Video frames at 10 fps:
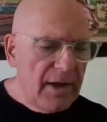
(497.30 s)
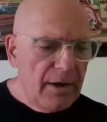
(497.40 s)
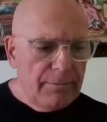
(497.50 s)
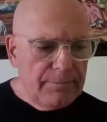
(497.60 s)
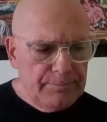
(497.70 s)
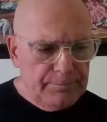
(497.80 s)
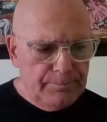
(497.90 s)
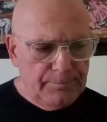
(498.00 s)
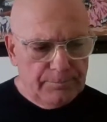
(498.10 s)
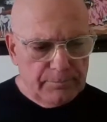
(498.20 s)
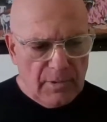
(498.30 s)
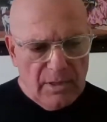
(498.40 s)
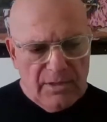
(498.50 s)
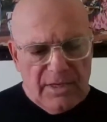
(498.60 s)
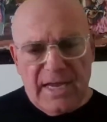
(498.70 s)
Now,
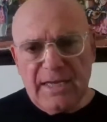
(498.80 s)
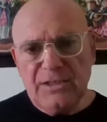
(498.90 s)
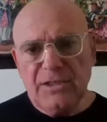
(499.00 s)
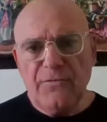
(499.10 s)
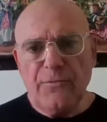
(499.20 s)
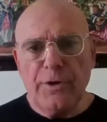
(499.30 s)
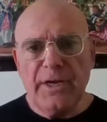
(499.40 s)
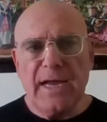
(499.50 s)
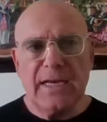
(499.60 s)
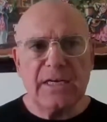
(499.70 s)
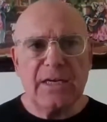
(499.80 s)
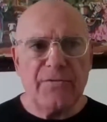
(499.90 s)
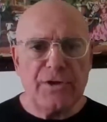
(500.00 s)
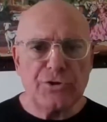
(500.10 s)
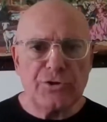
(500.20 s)
the 1949
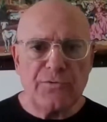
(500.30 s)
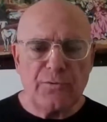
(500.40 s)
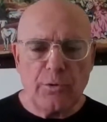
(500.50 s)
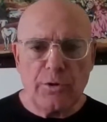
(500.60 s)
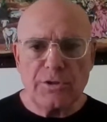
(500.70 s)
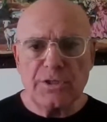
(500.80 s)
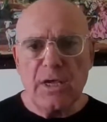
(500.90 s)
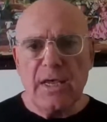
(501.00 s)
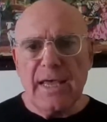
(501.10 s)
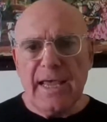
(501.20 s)
convention, of course,